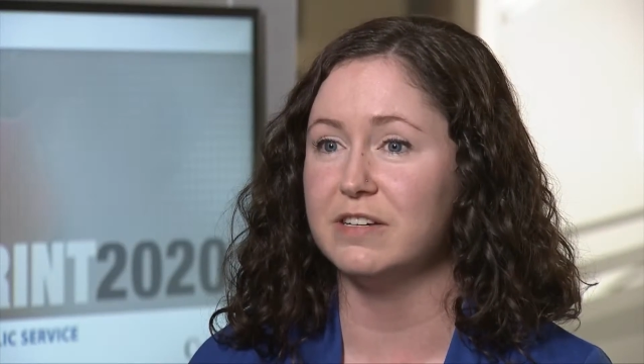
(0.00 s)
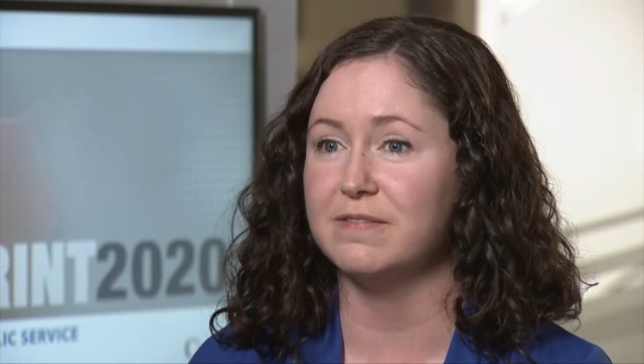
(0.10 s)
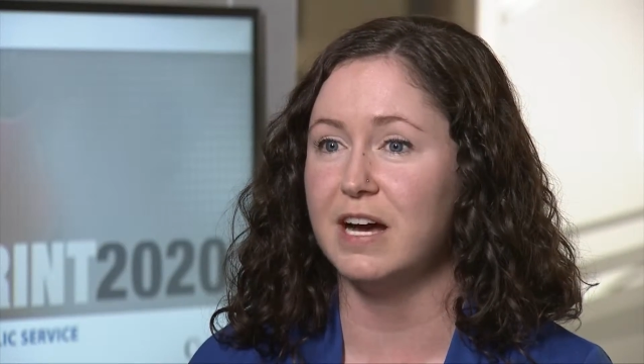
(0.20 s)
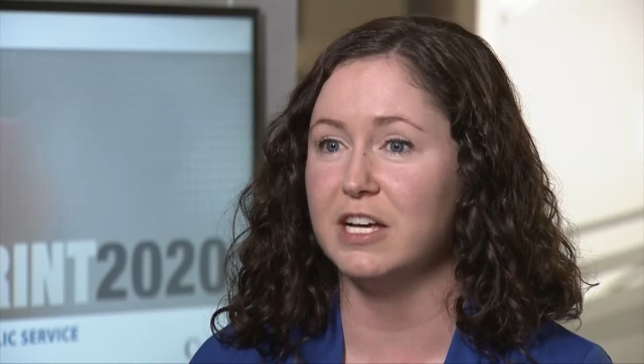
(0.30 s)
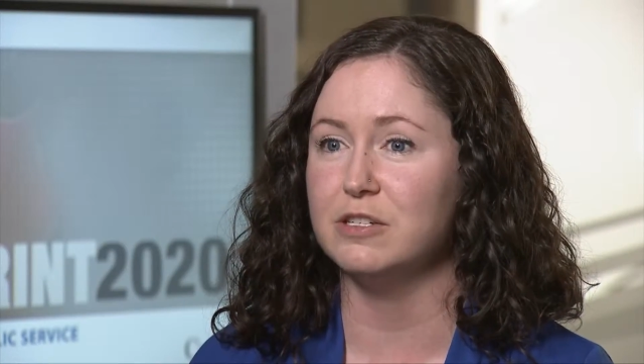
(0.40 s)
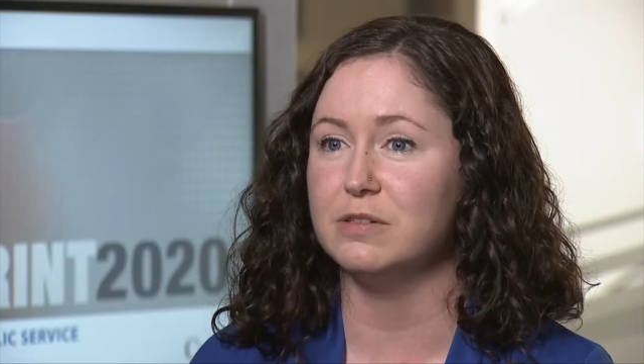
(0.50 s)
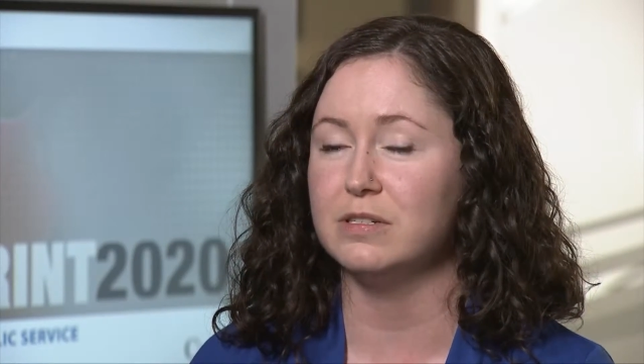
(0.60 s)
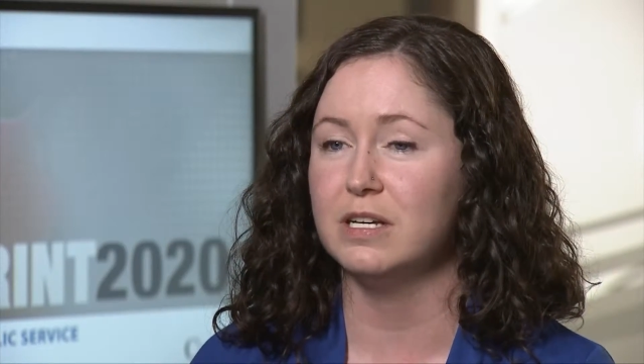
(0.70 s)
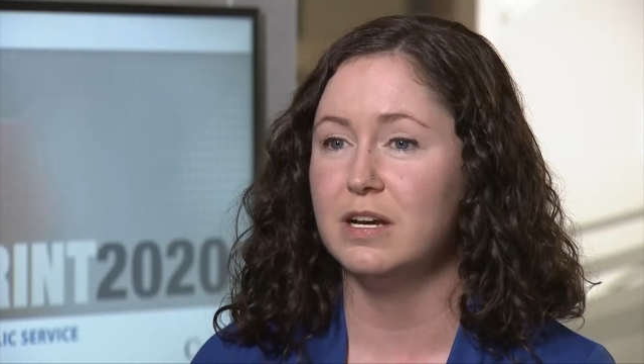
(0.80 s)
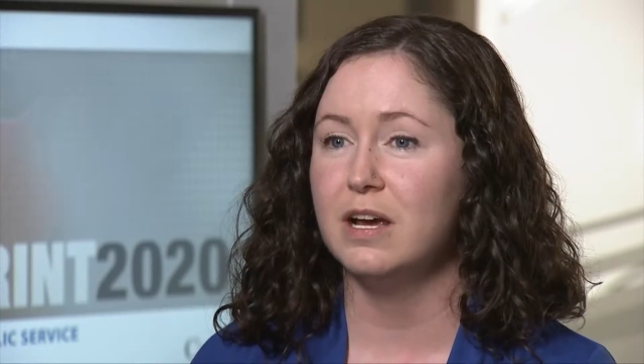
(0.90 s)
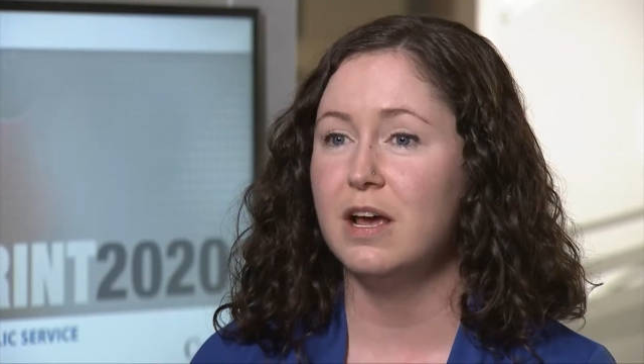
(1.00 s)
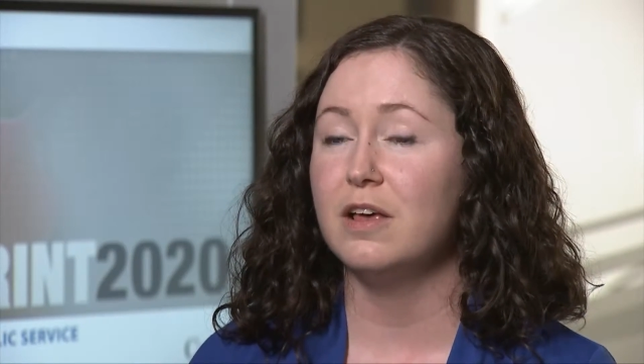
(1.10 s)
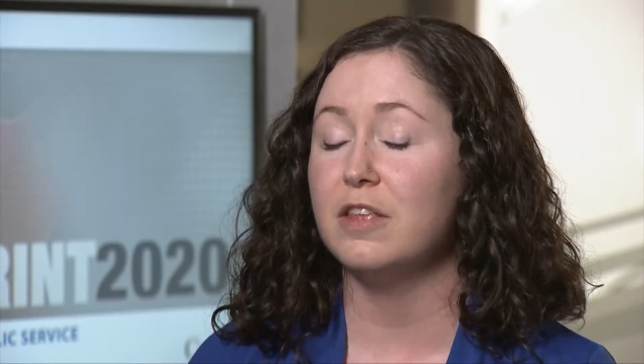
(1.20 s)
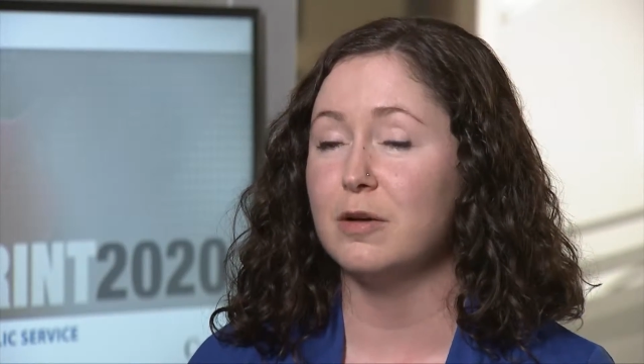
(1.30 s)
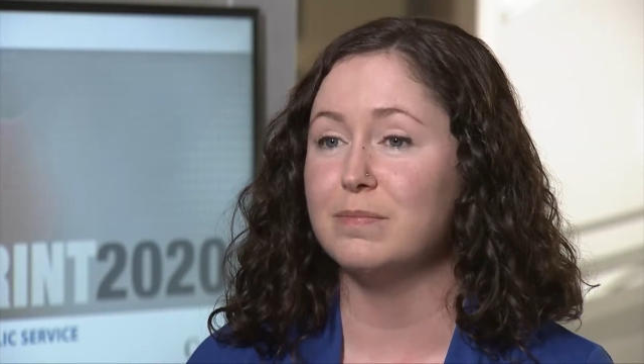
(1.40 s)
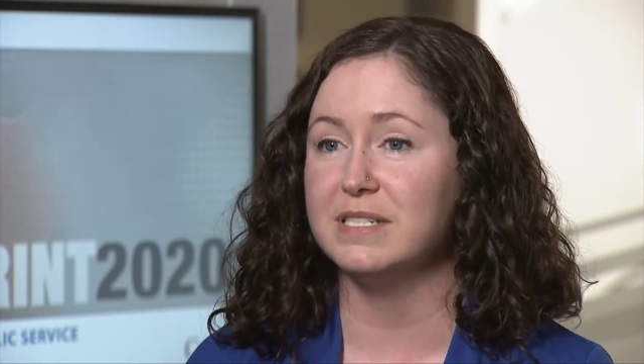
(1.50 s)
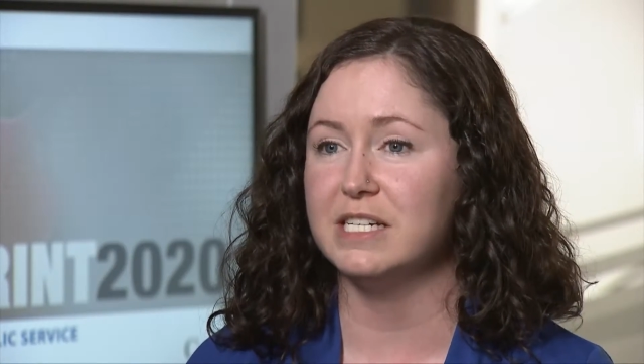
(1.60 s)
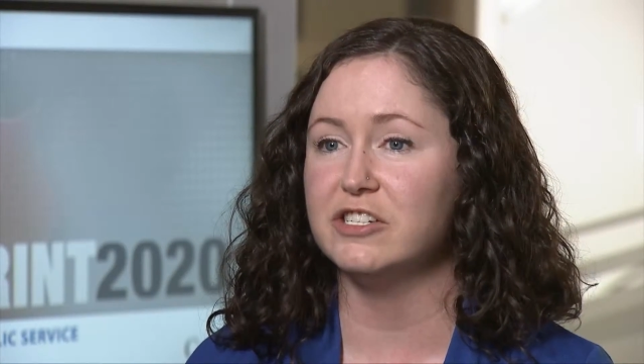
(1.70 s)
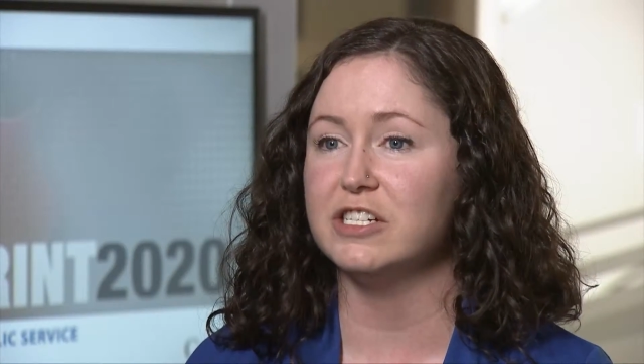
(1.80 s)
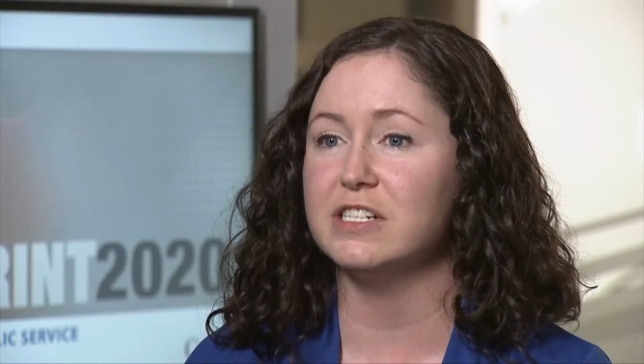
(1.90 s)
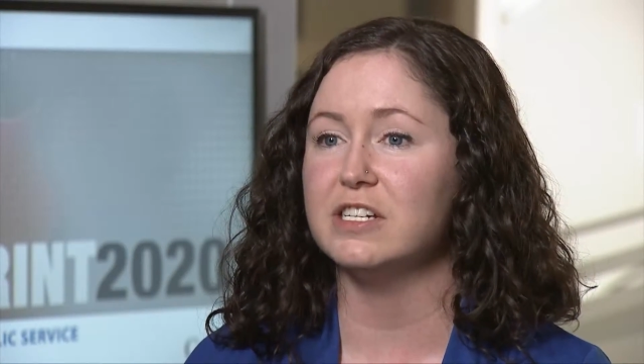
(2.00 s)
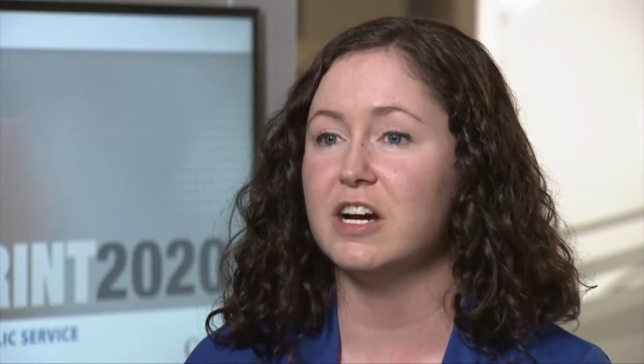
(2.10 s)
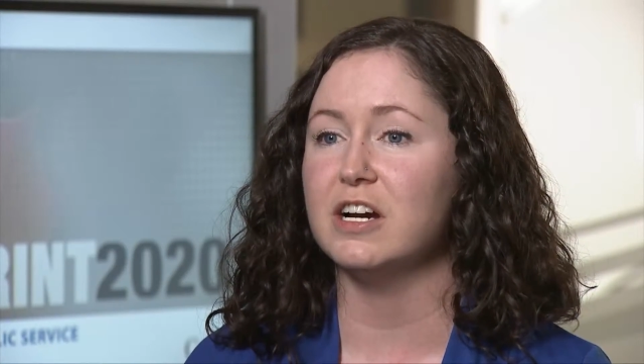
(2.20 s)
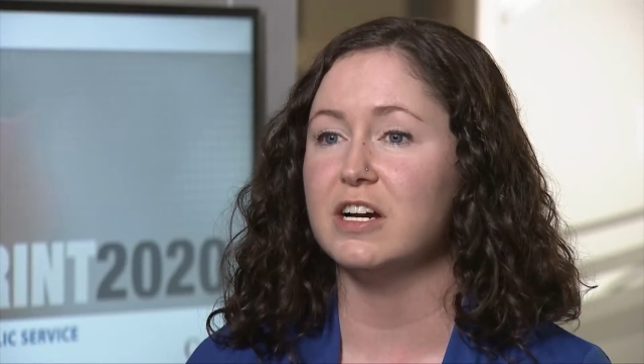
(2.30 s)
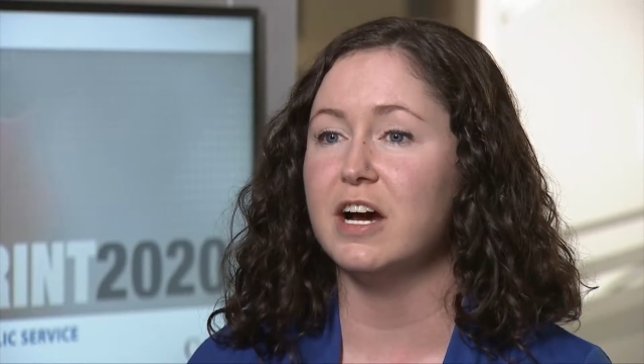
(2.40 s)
Their values, their positions are